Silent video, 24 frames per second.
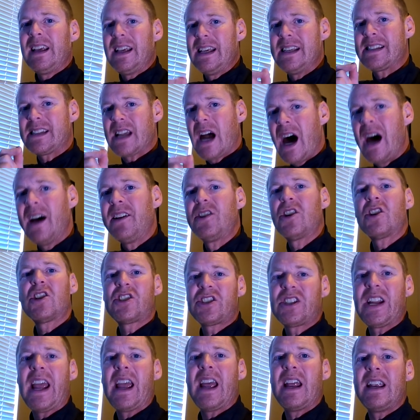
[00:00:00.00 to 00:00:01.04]
is
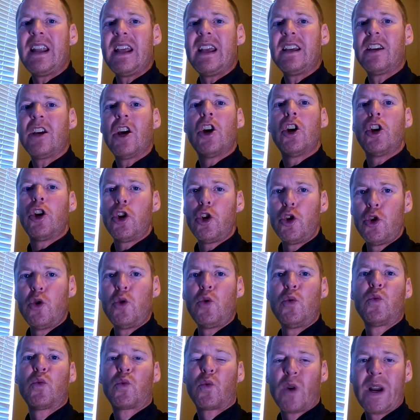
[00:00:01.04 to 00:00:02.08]
understanding
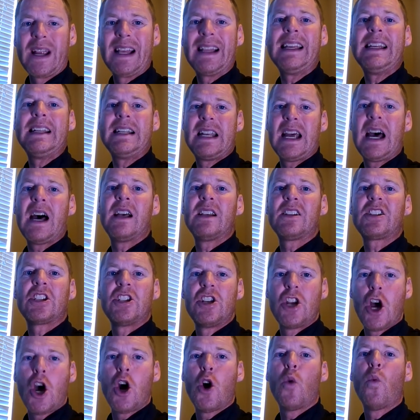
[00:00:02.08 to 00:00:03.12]
who really does
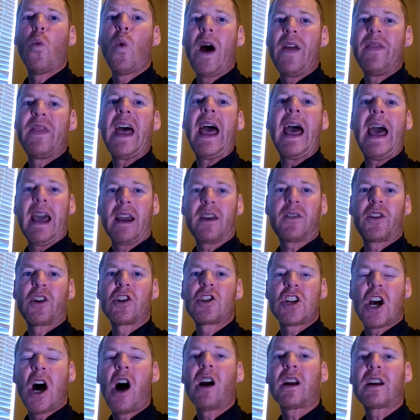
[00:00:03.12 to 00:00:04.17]
know what the heck
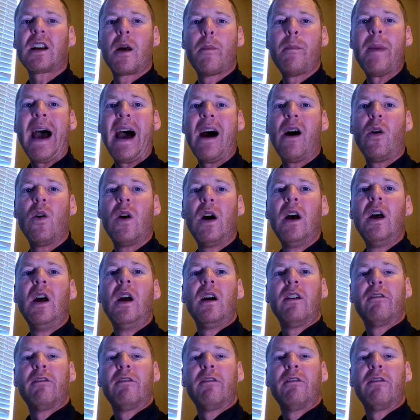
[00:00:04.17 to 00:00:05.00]
they're talking about